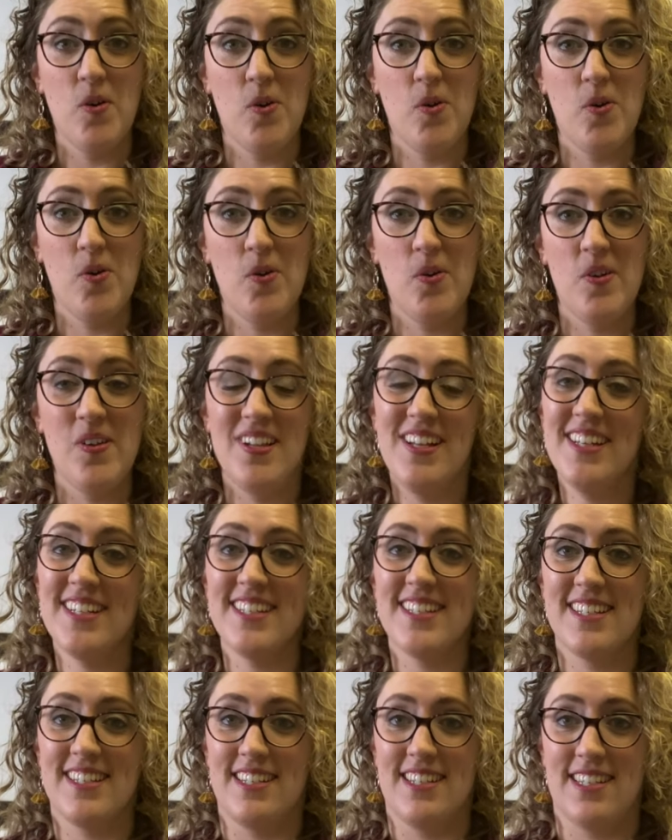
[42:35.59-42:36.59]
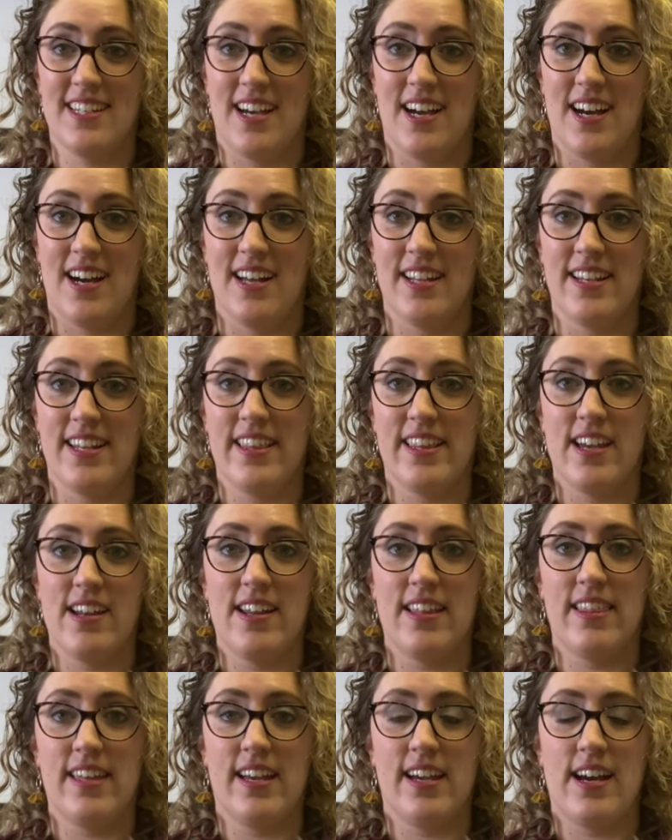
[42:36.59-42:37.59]
all done. The
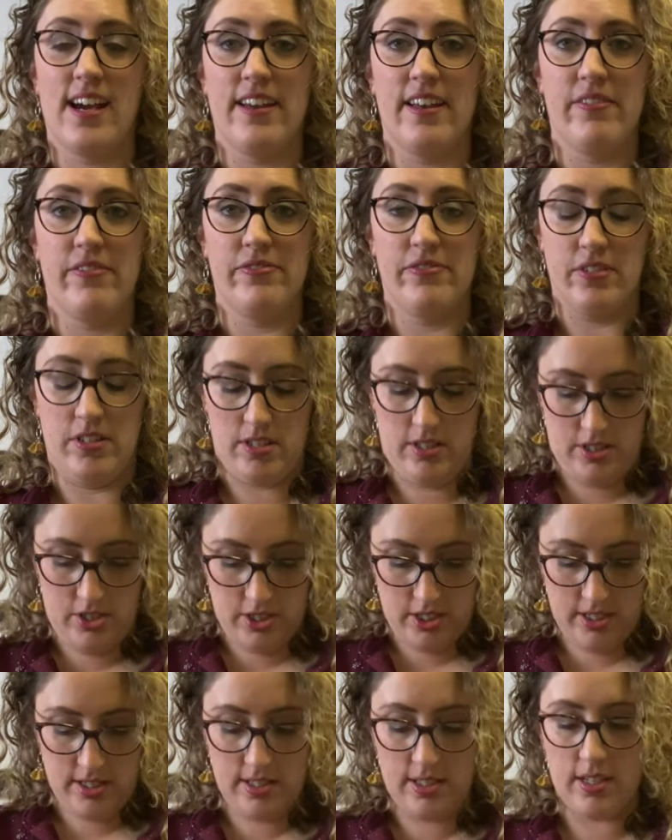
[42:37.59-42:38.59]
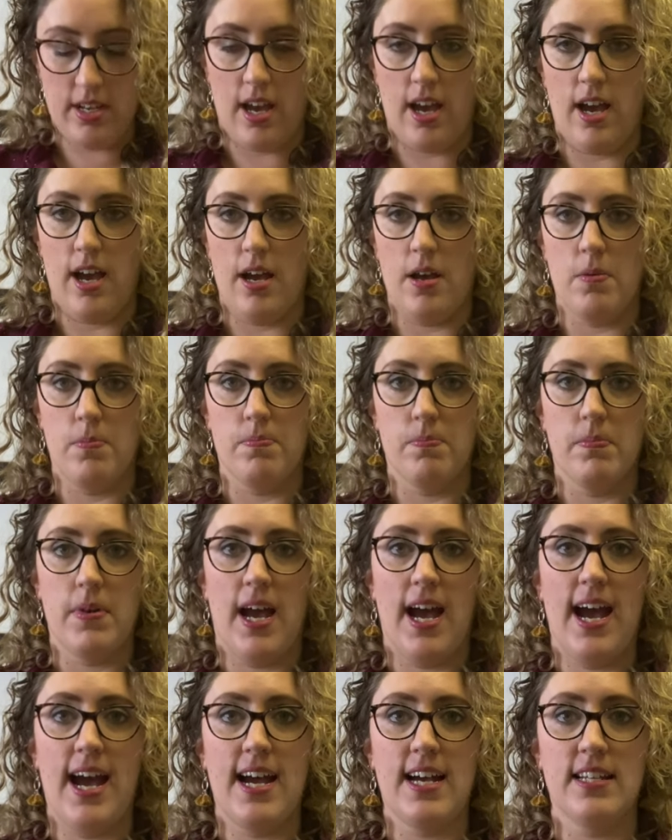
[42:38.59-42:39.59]
only thing I've just
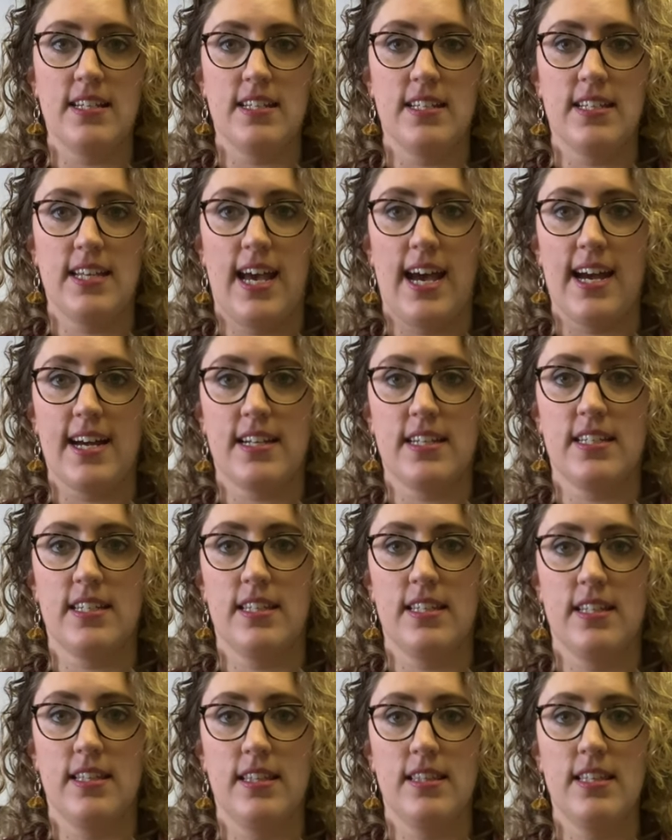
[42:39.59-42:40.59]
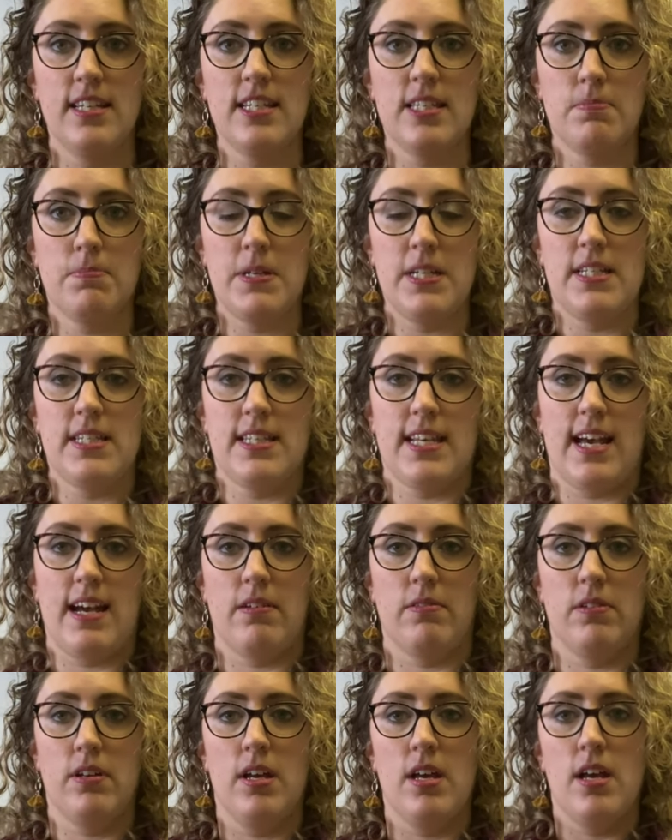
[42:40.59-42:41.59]
hand tacked this bit
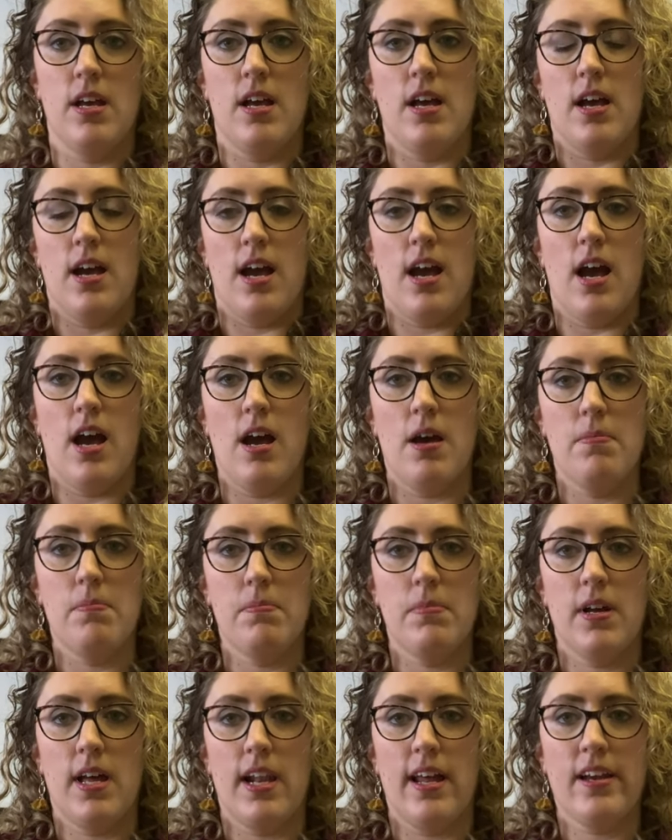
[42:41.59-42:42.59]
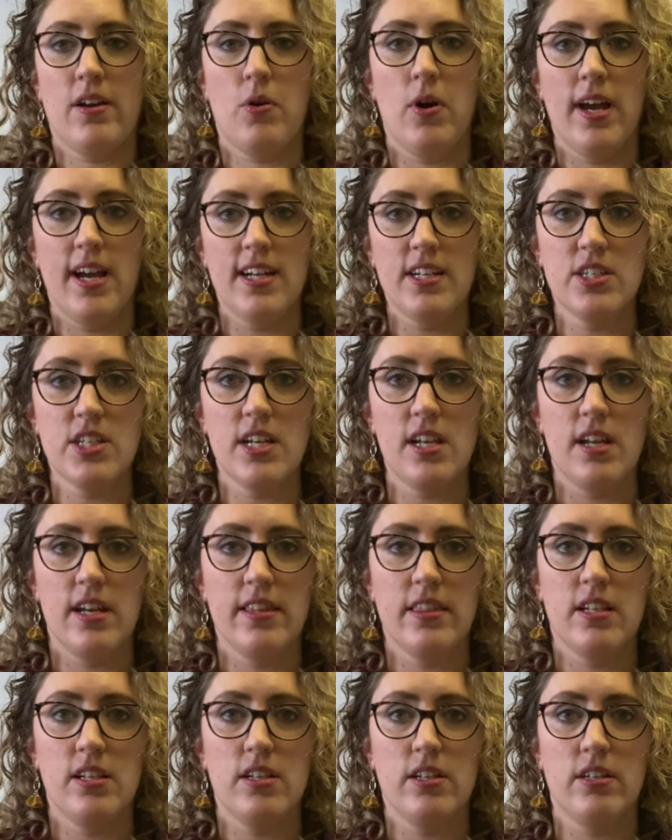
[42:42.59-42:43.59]
down, and I quite actually
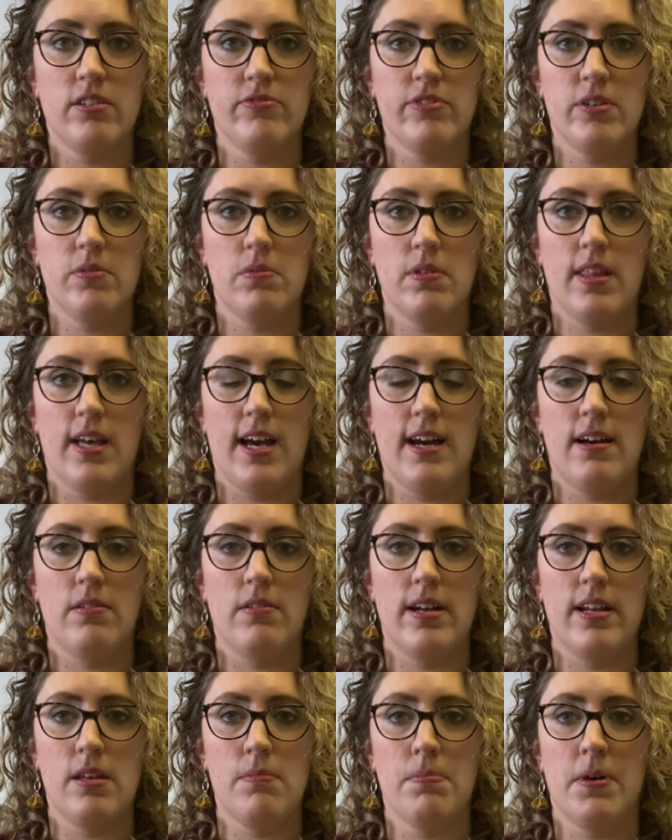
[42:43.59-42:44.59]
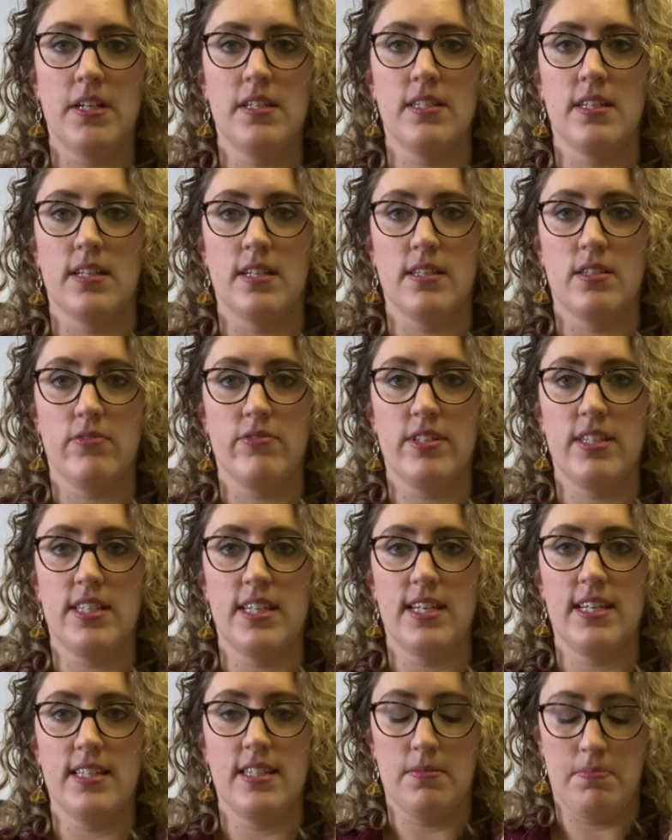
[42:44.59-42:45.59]
like the look of it without any buttons.
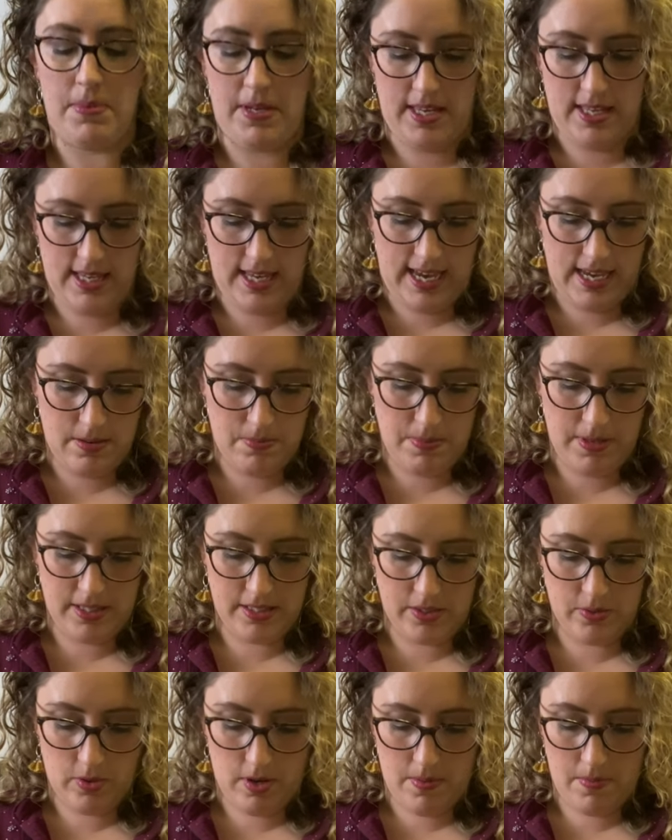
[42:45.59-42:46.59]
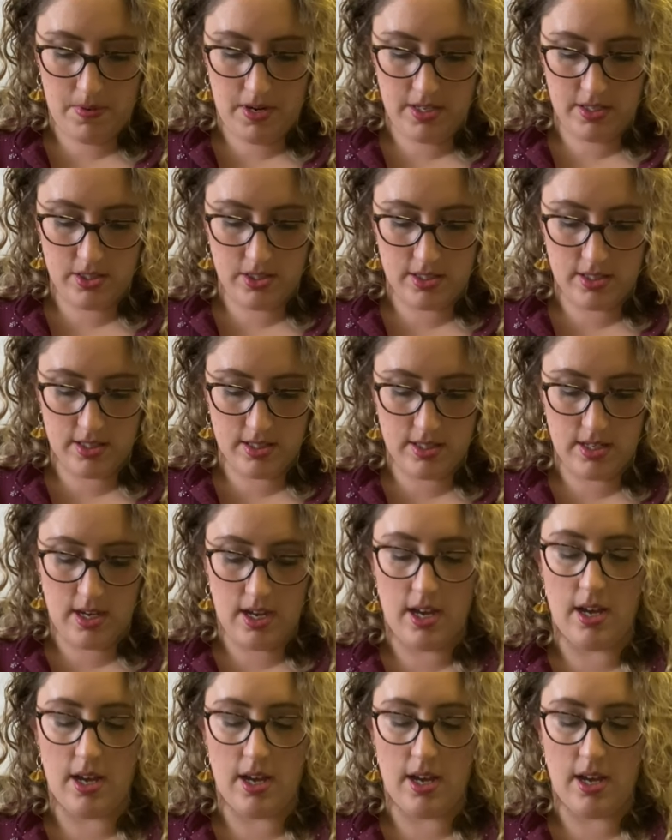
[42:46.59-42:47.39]
Obviously it's a bit gapey, so I might just